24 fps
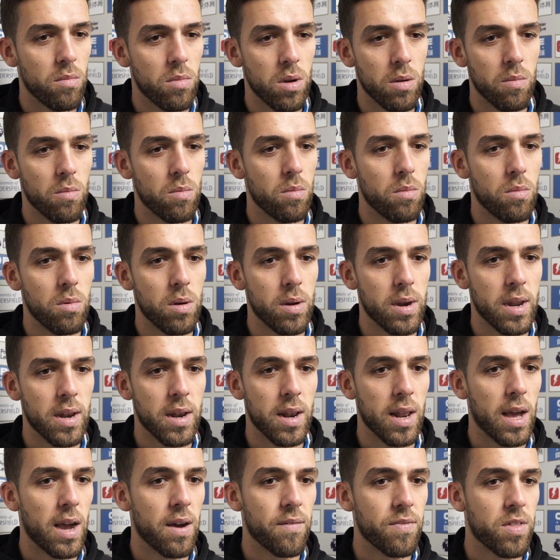We
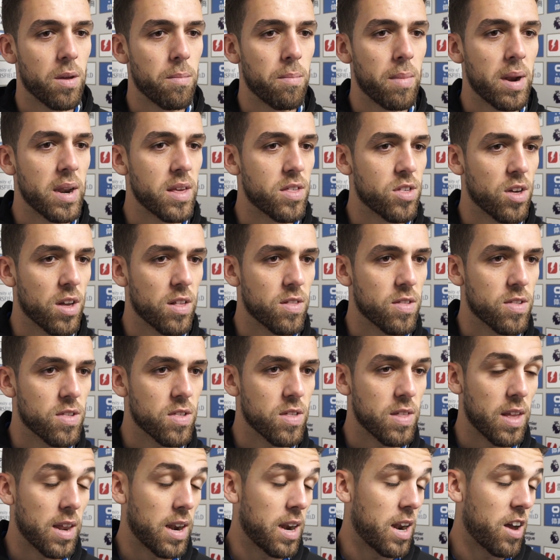didn't let off them many
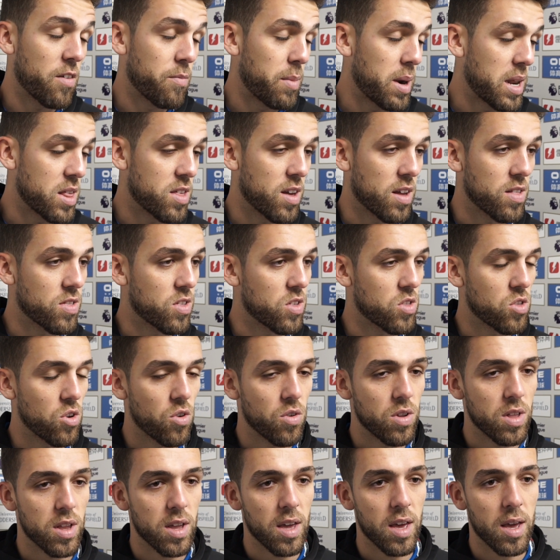chances. They didn't have many chances
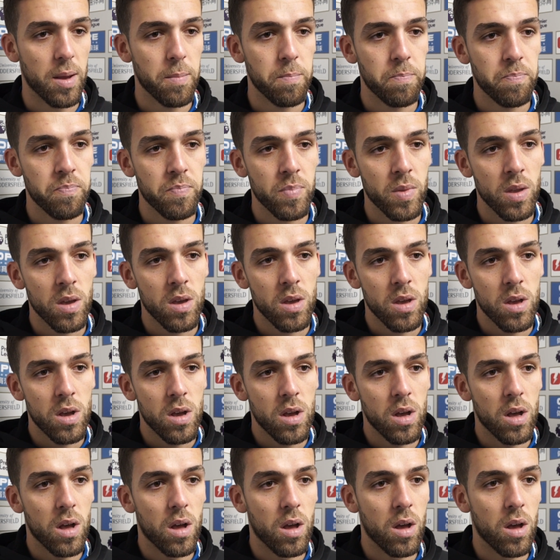during the
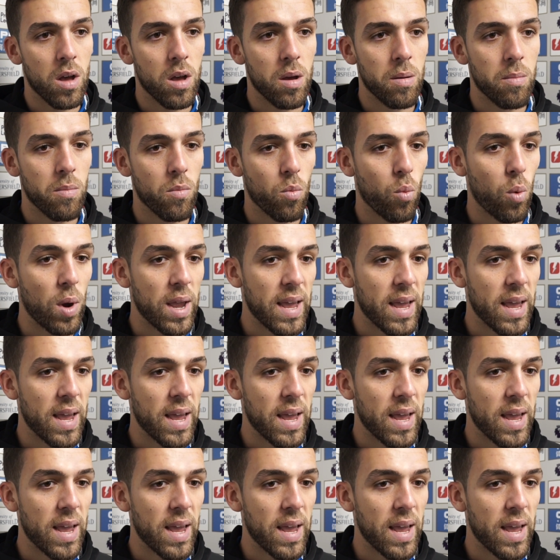game.